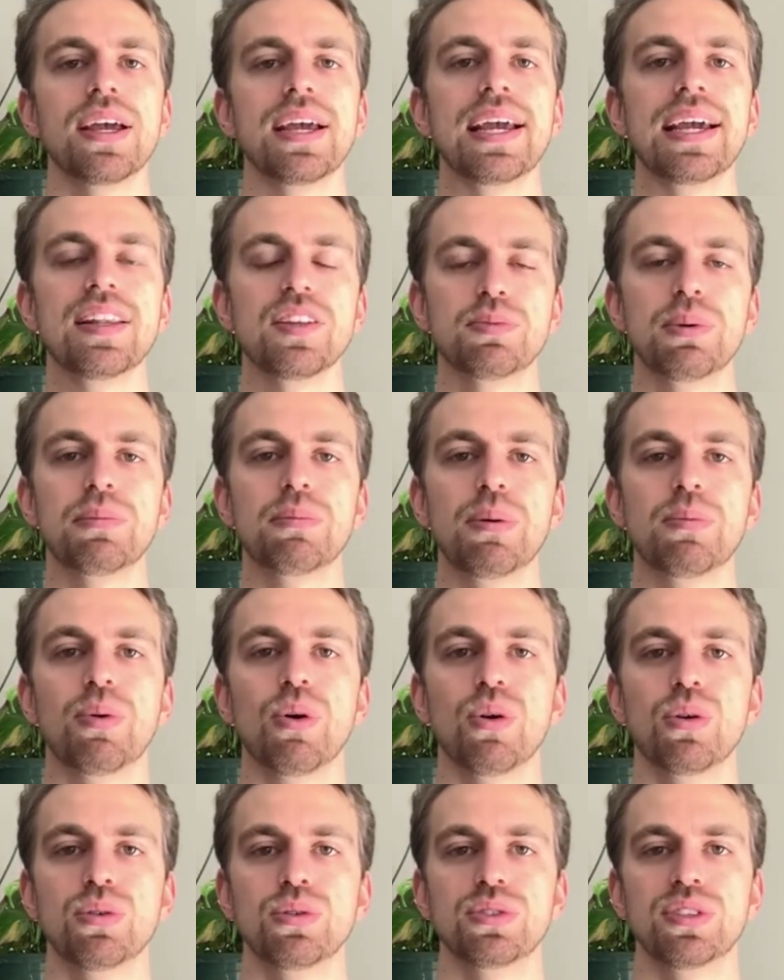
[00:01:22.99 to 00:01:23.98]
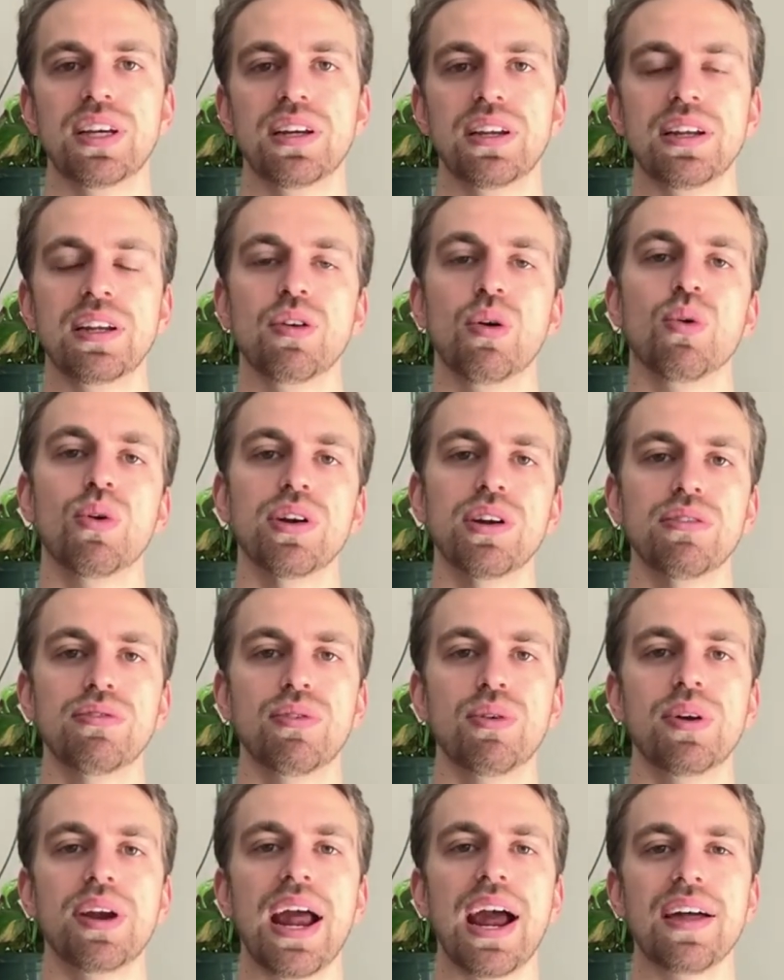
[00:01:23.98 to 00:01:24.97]
It has been proposed that in order
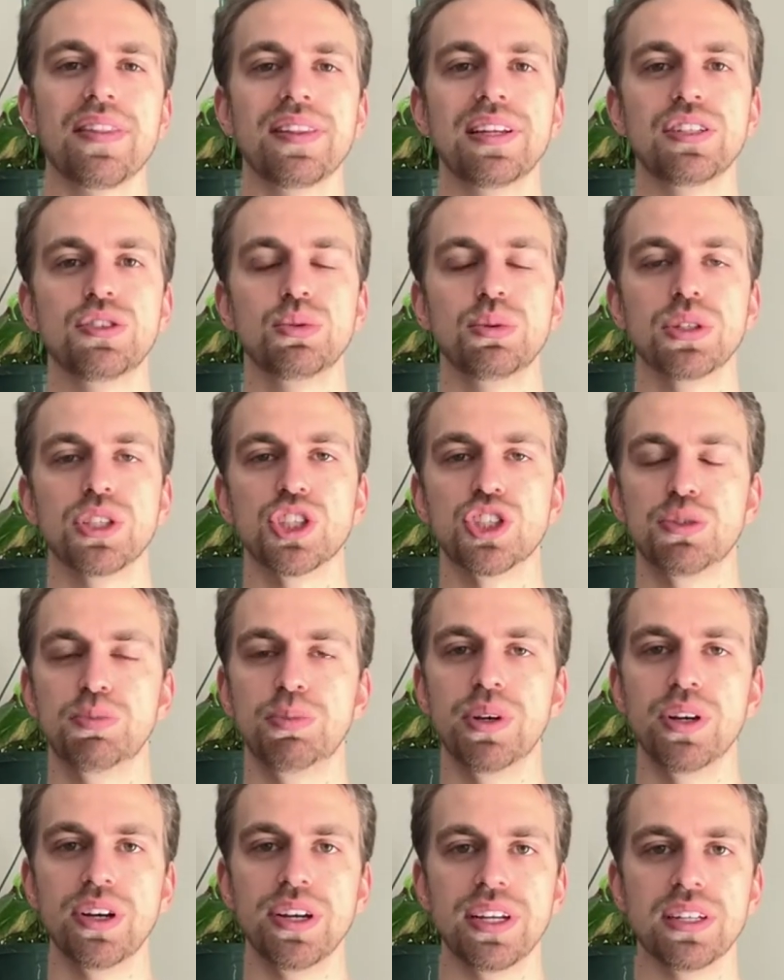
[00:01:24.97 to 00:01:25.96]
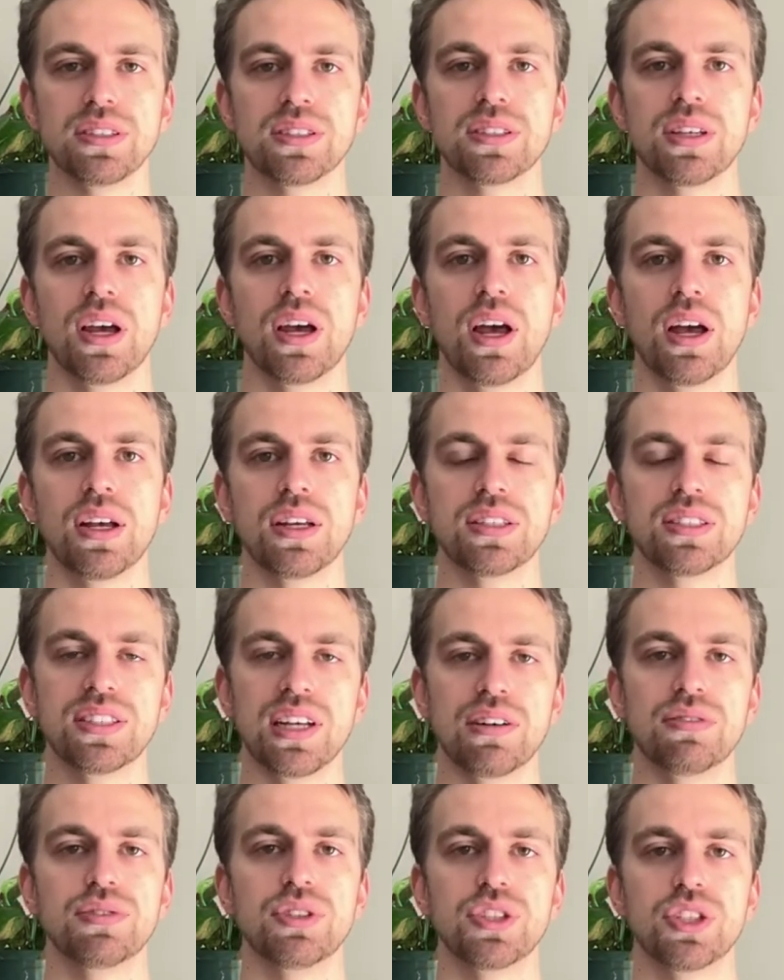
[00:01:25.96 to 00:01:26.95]
for an athlete to experience
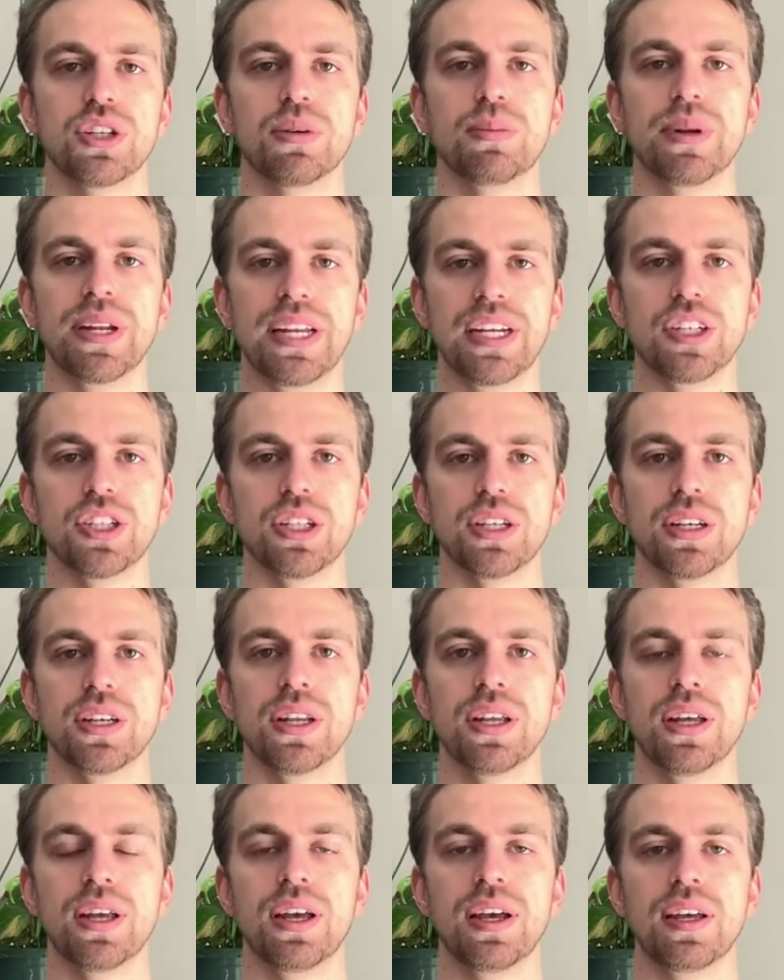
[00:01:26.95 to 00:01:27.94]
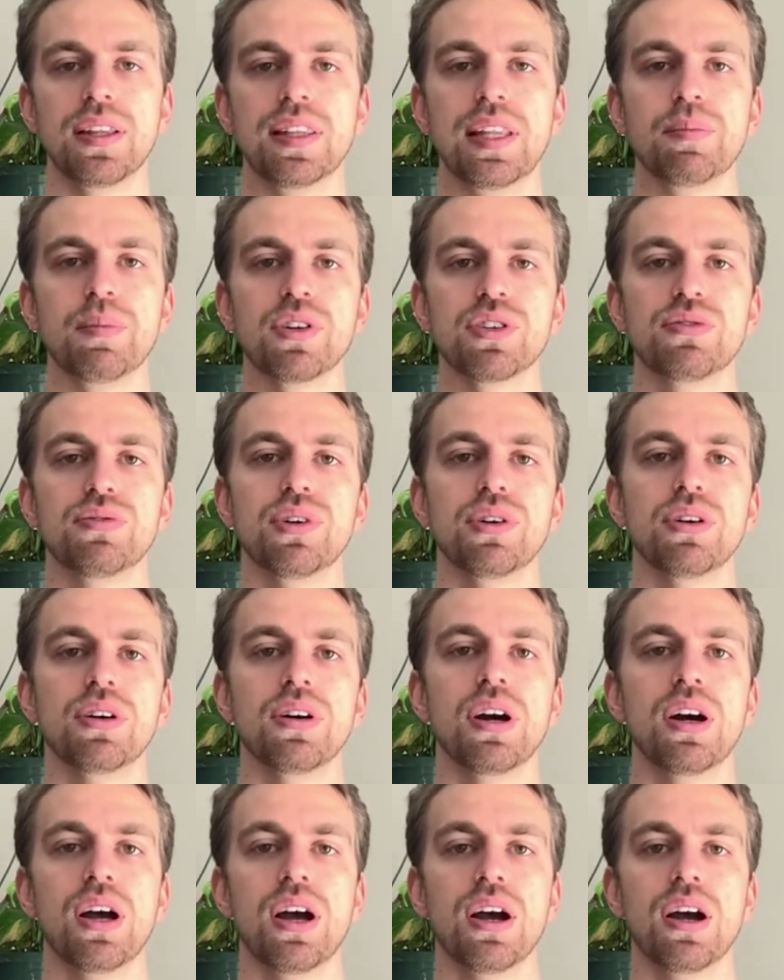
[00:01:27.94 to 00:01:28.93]
self-determination, they must
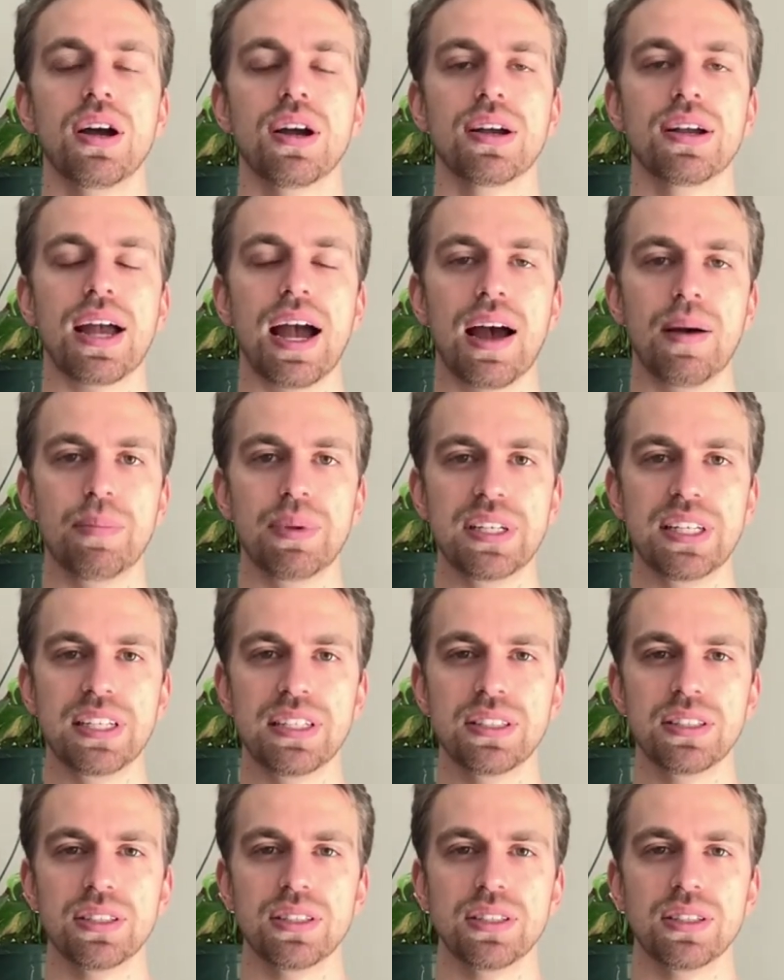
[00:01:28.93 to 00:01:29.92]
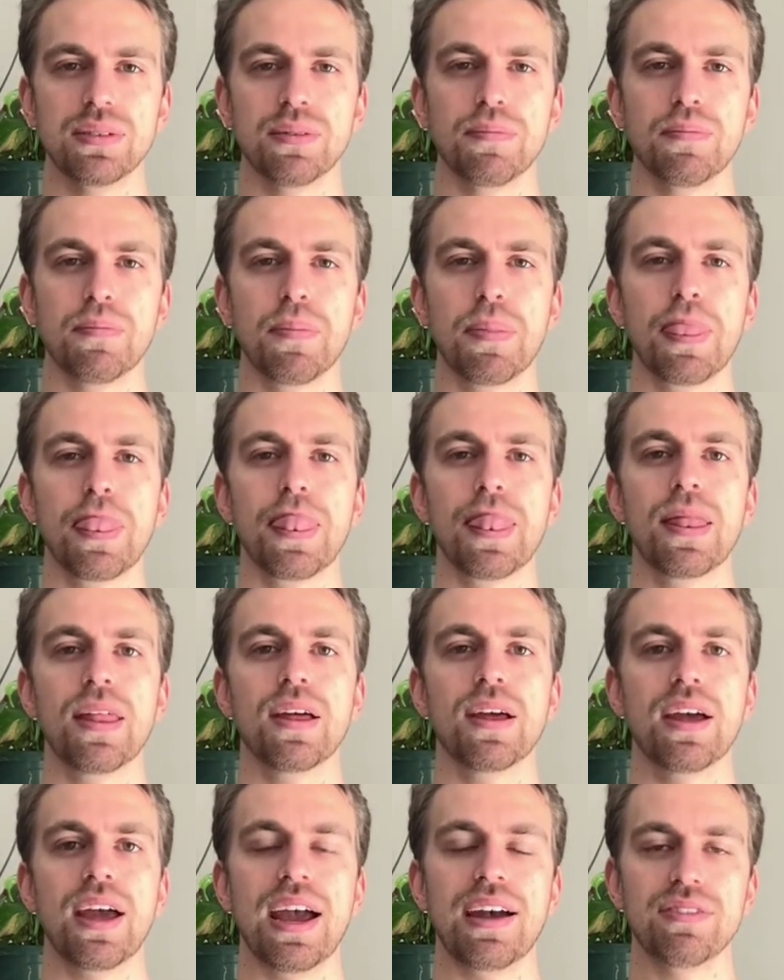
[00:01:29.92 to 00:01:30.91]
feel competence,
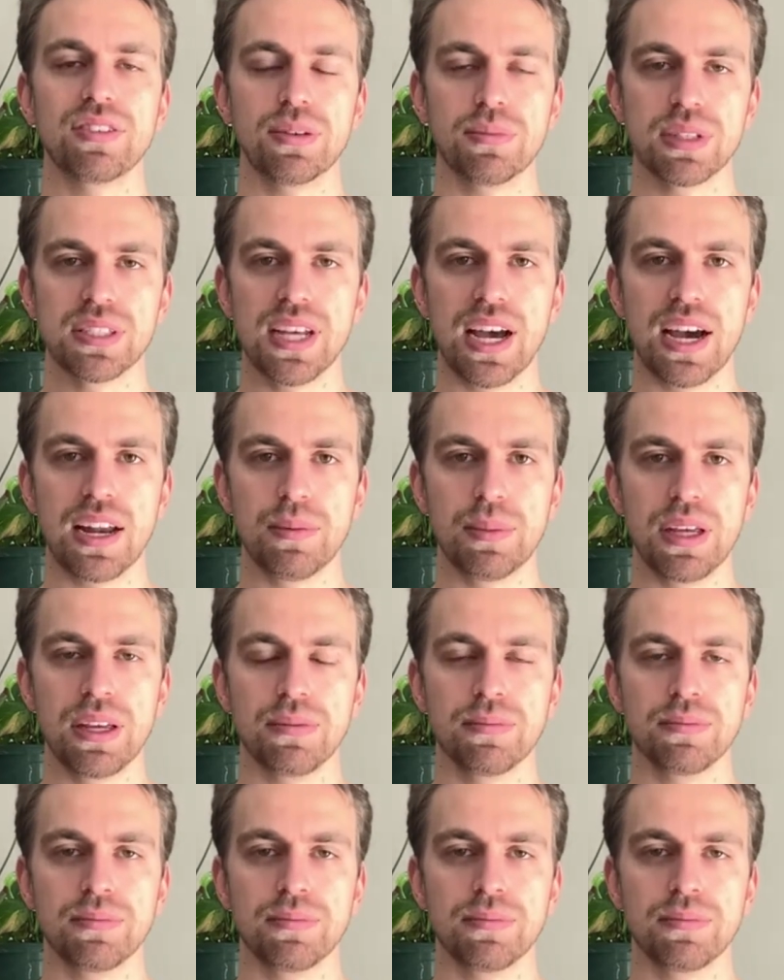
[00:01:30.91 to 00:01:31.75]
have some autonomy,